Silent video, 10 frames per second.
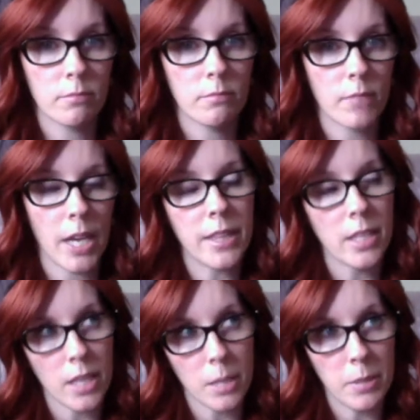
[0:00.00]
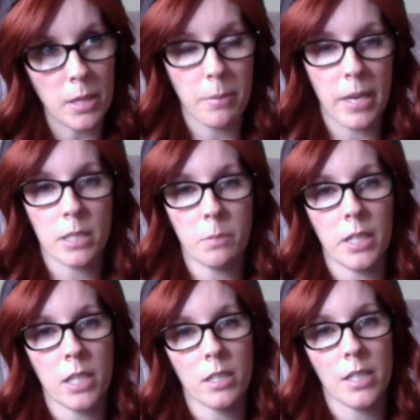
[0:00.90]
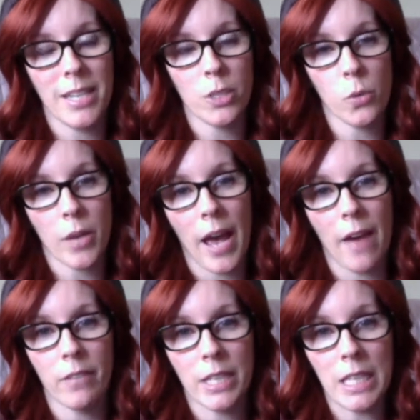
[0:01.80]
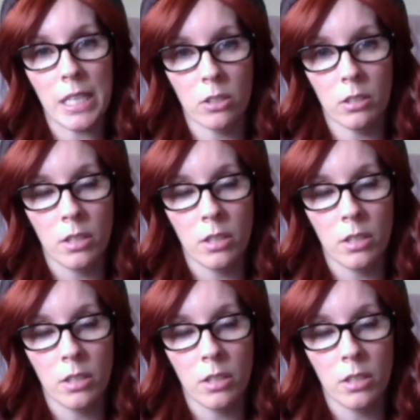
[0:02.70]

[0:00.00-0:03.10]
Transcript: I think they'd be the best because they don't have a heel.